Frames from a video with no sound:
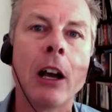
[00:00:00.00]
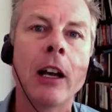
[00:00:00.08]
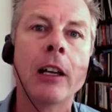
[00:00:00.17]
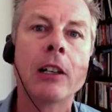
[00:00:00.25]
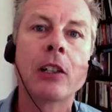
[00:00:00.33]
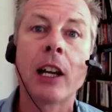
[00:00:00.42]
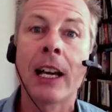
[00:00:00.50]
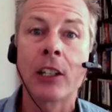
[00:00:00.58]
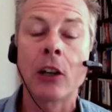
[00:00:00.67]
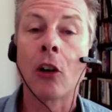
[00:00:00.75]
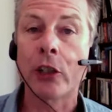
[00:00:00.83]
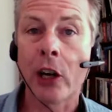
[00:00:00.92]
us as
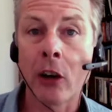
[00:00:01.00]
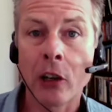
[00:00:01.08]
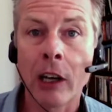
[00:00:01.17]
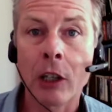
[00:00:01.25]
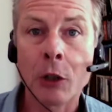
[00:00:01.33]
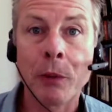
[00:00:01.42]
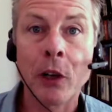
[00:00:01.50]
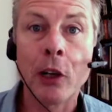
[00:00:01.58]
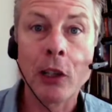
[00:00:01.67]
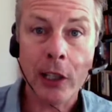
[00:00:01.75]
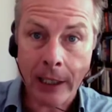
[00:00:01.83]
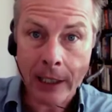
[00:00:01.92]
an Aussie Online
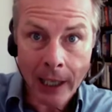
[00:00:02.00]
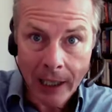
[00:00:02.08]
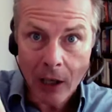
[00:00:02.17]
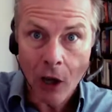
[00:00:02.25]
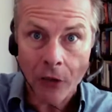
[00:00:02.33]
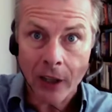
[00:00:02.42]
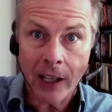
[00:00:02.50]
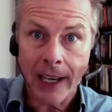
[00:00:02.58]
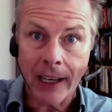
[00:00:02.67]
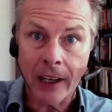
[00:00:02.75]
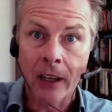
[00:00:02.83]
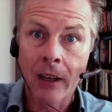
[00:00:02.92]
Entrepreneurs, then you can click on the
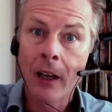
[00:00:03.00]
link